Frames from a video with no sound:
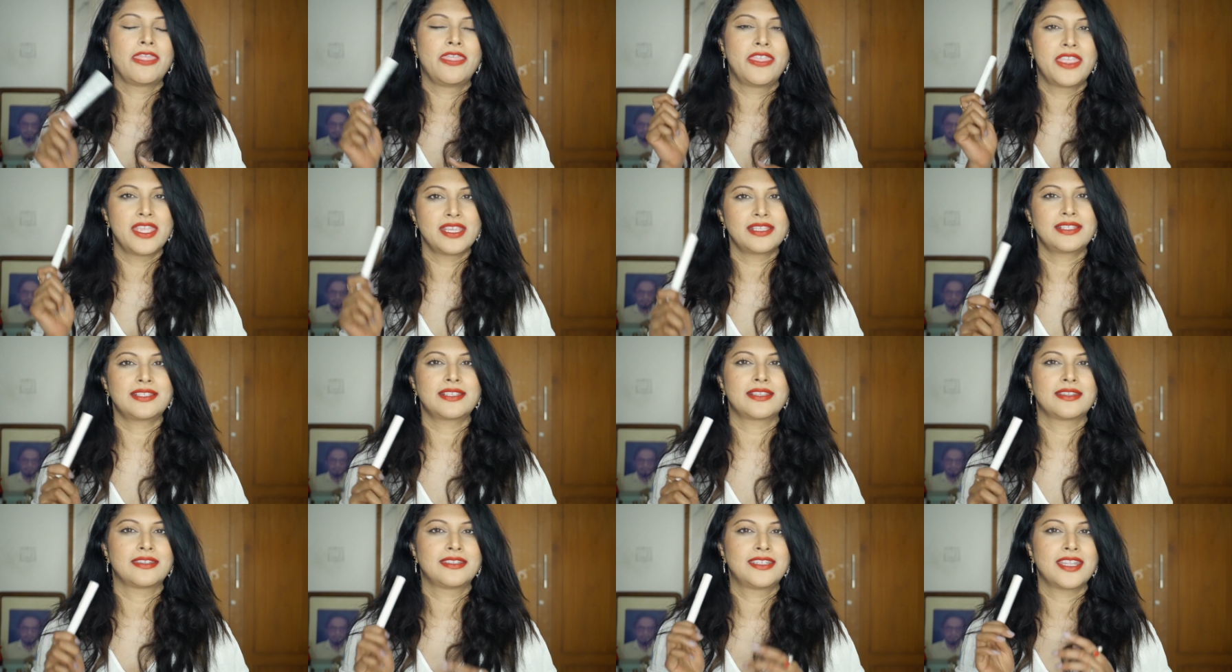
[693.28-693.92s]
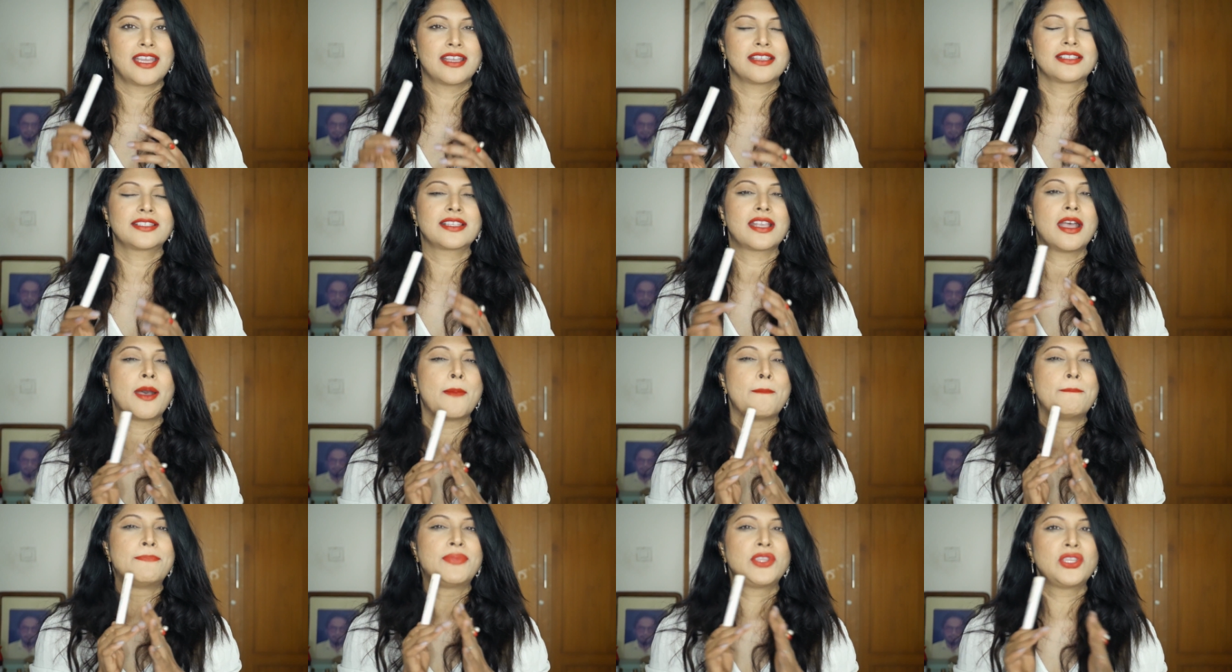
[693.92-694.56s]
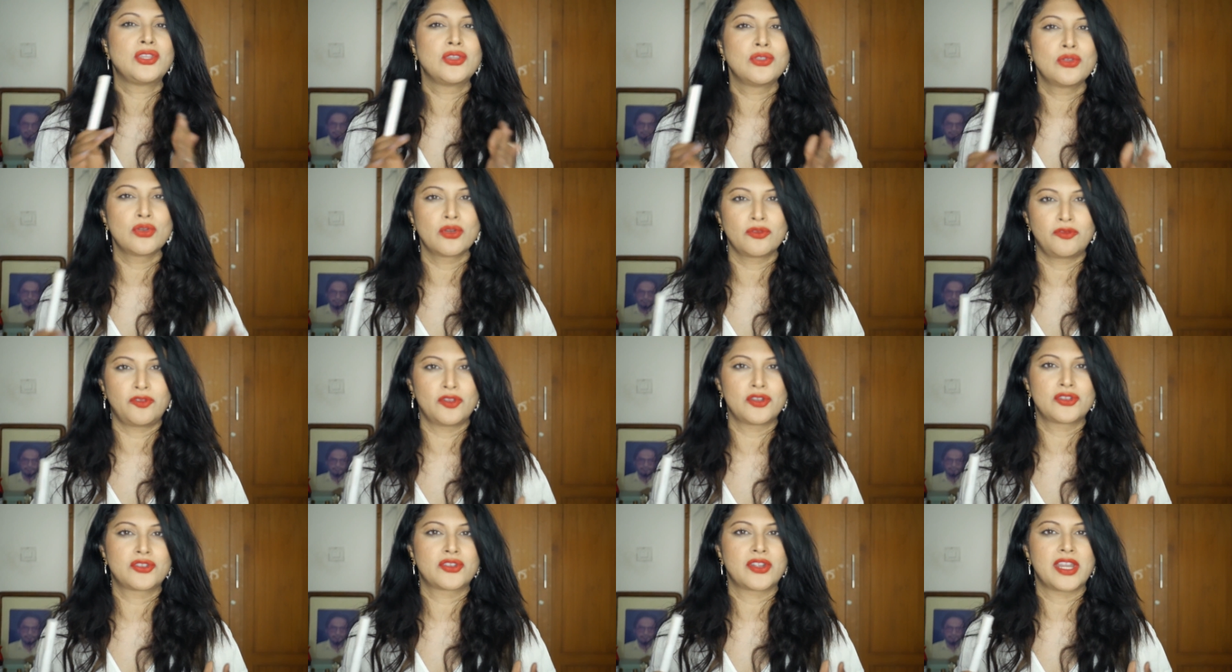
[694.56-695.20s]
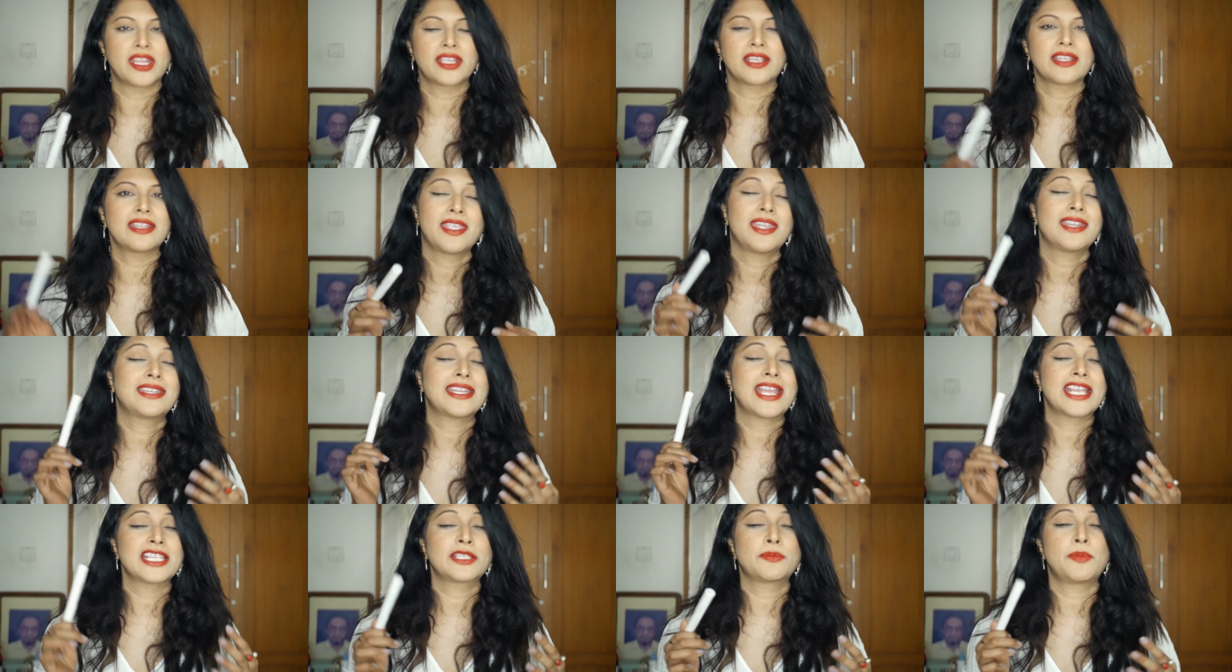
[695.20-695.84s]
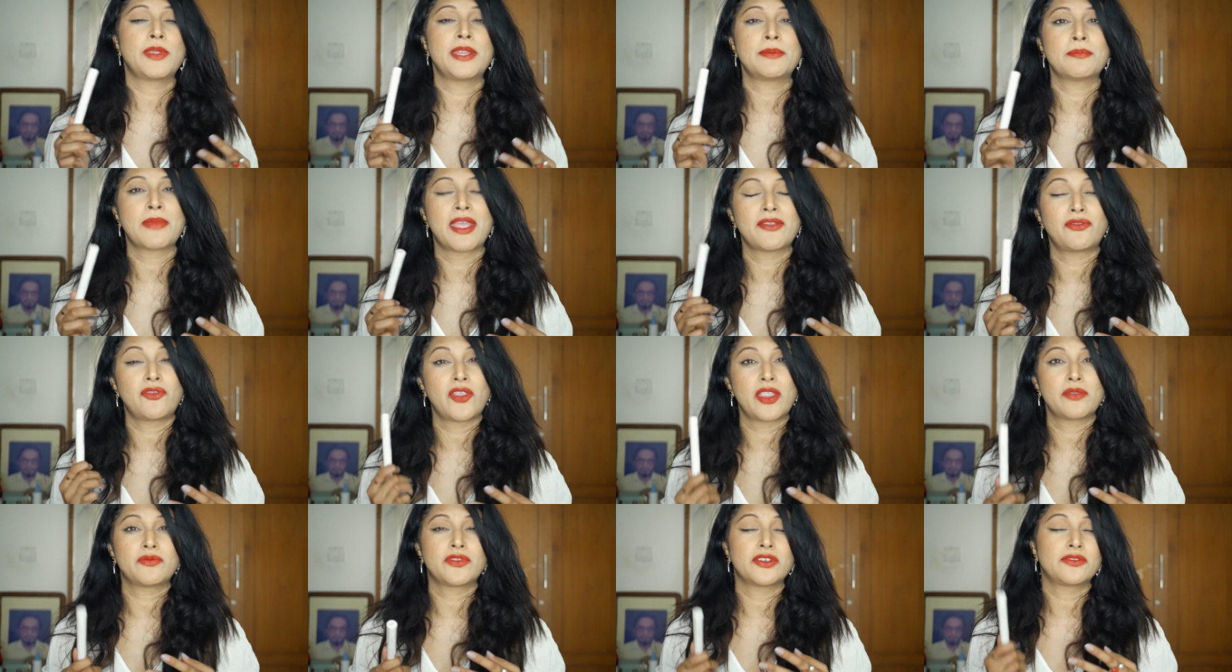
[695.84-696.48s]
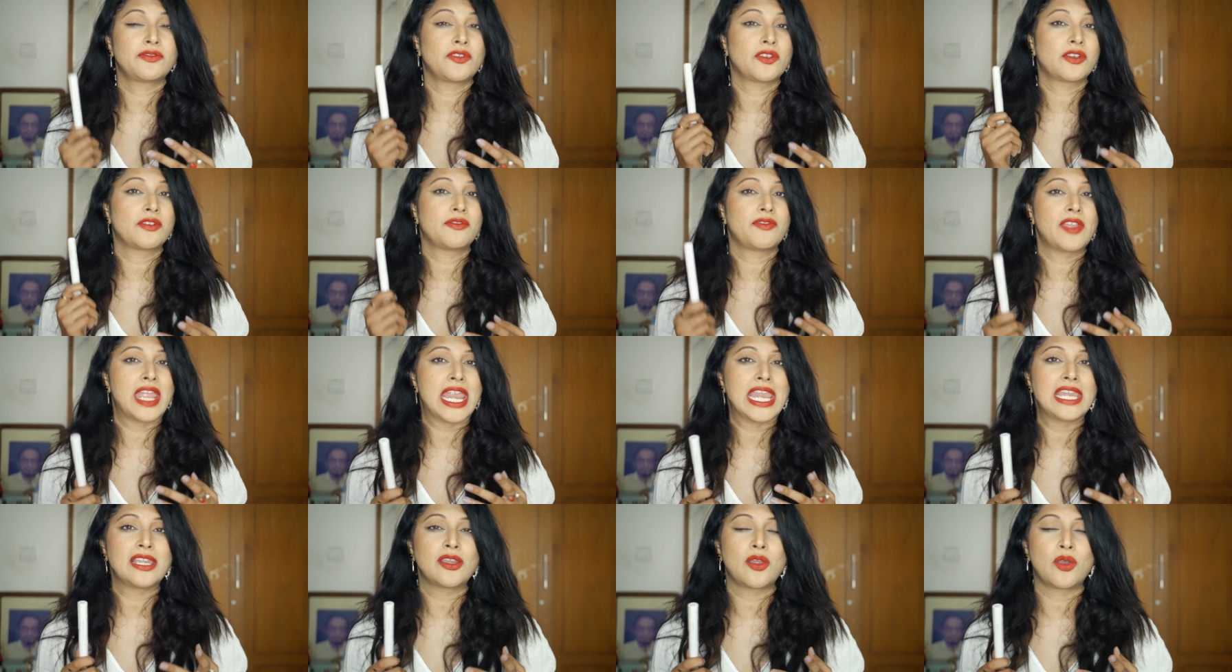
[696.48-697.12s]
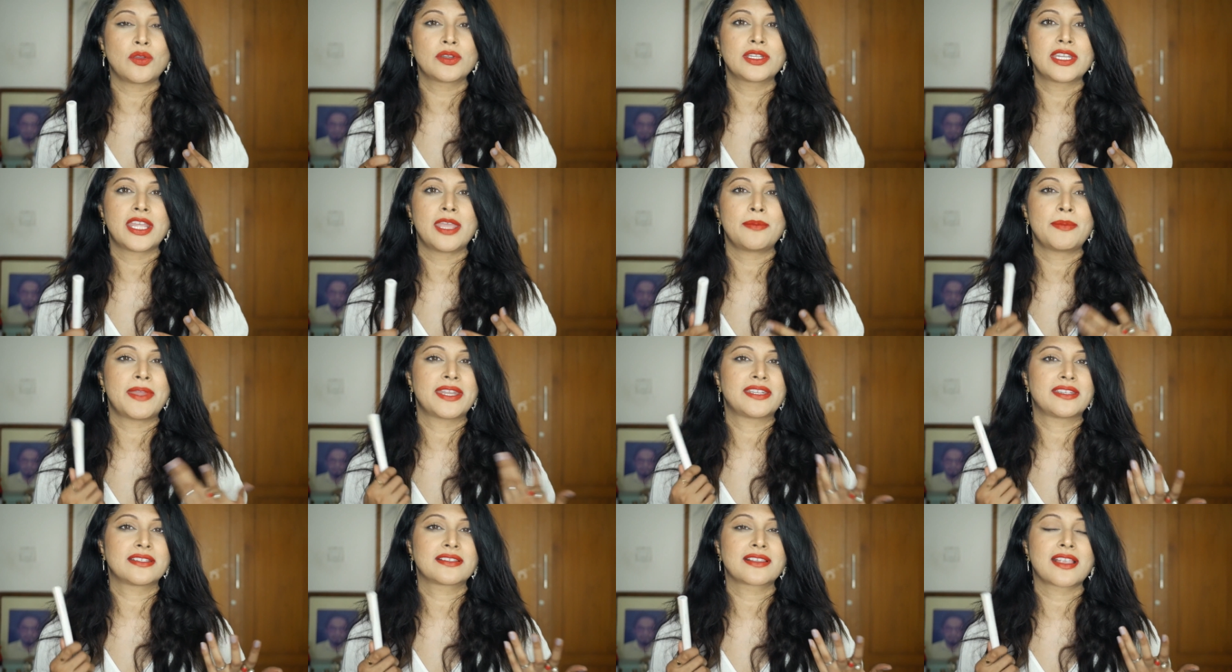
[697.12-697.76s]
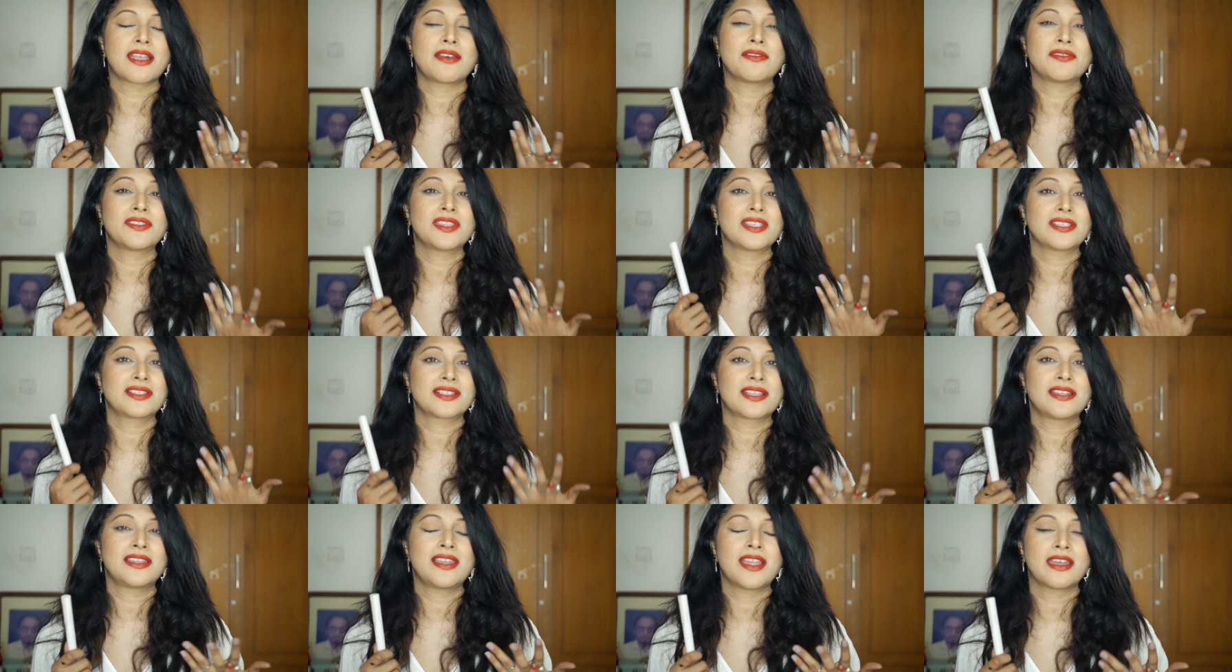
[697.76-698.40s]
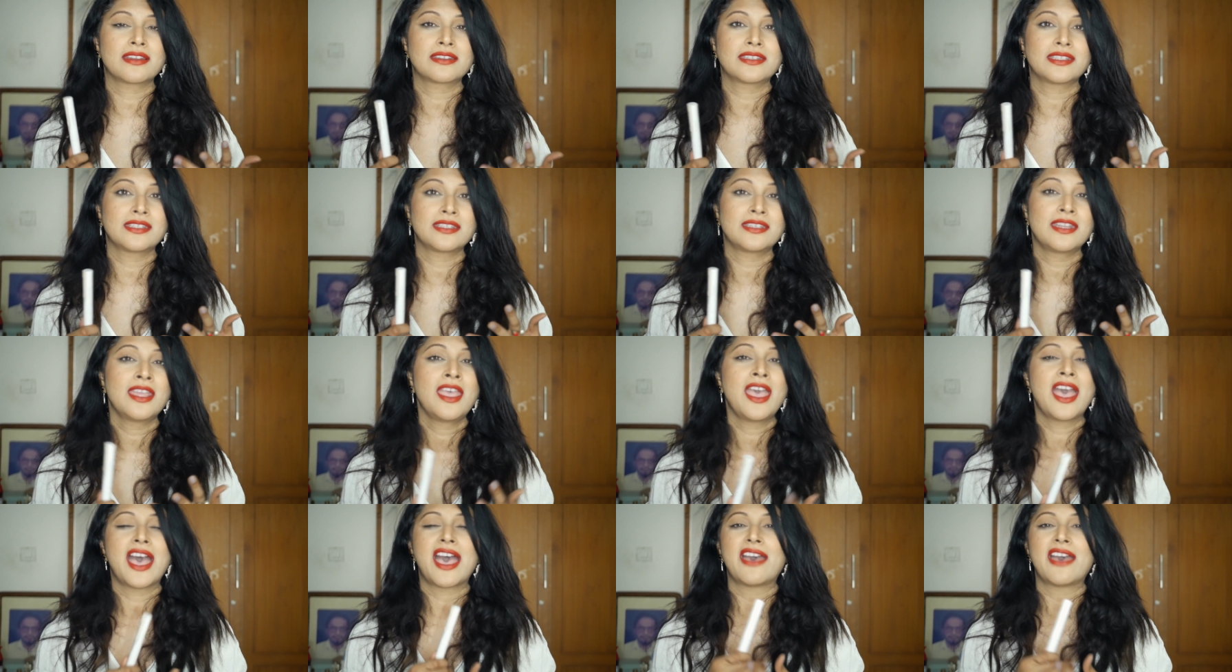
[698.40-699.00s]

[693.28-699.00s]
This does a beautiful trick. It has been my favorite for a very long time. I discovered this in London.